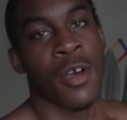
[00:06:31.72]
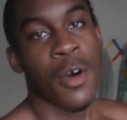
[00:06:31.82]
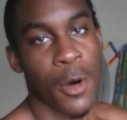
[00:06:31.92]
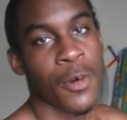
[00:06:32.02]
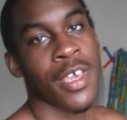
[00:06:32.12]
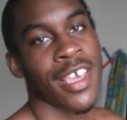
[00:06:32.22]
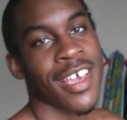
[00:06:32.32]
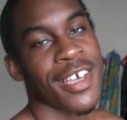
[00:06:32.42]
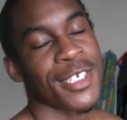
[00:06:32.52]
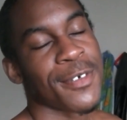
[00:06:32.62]
Okay,
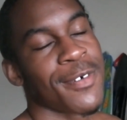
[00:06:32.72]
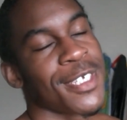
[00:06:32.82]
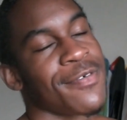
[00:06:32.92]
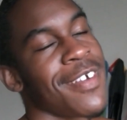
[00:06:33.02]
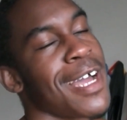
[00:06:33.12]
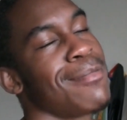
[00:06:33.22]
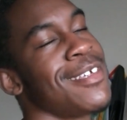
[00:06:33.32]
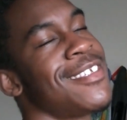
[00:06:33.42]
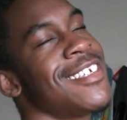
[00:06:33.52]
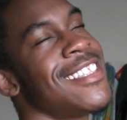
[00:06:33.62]
SOS family,
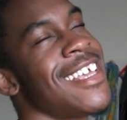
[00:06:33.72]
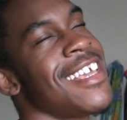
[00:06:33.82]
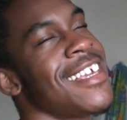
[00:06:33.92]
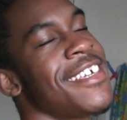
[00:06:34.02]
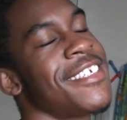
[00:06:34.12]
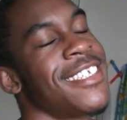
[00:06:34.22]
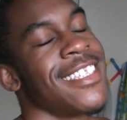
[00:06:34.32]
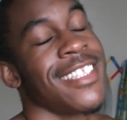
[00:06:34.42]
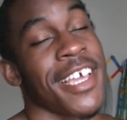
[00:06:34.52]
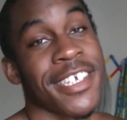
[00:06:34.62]
today is the
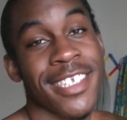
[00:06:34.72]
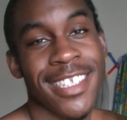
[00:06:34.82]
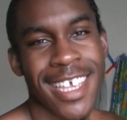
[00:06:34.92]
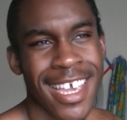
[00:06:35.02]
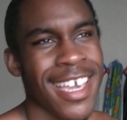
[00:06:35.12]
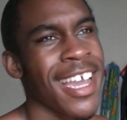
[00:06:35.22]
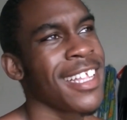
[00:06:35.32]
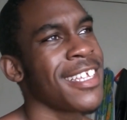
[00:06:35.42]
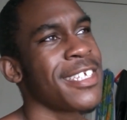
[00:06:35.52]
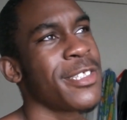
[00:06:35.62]
next day and
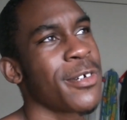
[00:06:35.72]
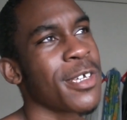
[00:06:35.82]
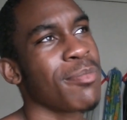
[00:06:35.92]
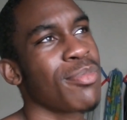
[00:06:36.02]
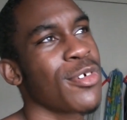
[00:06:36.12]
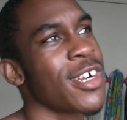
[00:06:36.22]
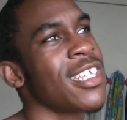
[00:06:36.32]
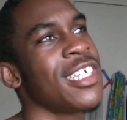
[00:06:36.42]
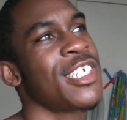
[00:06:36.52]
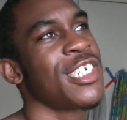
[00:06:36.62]
it is looking
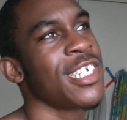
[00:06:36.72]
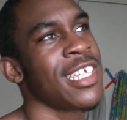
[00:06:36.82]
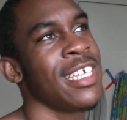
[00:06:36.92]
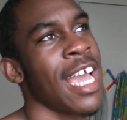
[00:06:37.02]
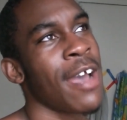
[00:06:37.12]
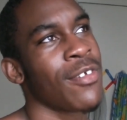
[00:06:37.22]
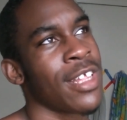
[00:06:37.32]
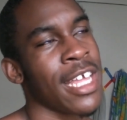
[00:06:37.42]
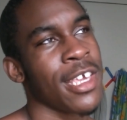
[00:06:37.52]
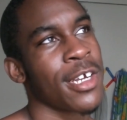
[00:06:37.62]
pretty shitty after
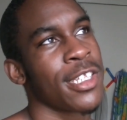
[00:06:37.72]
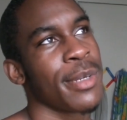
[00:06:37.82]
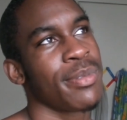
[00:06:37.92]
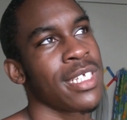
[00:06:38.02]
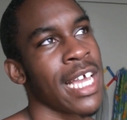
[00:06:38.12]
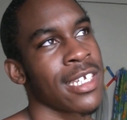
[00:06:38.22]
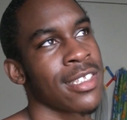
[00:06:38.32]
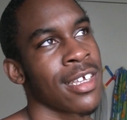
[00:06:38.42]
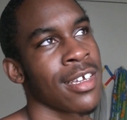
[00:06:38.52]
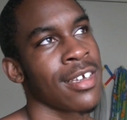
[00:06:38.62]
that eclipse last
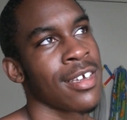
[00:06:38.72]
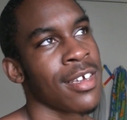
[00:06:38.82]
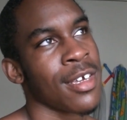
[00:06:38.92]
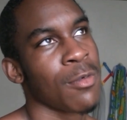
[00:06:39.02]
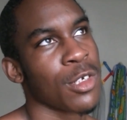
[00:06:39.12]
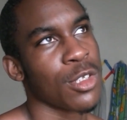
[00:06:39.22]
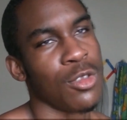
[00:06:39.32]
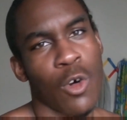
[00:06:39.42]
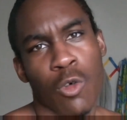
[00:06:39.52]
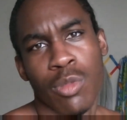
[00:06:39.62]
night, which
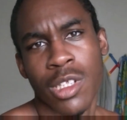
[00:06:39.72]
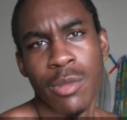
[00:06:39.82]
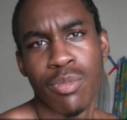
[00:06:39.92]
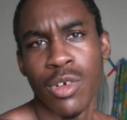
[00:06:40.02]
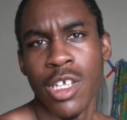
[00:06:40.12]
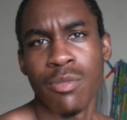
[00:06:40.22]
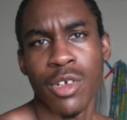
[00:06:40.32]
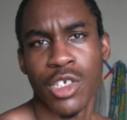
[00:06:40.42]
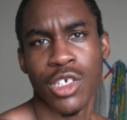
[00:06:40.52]
nobody pretty much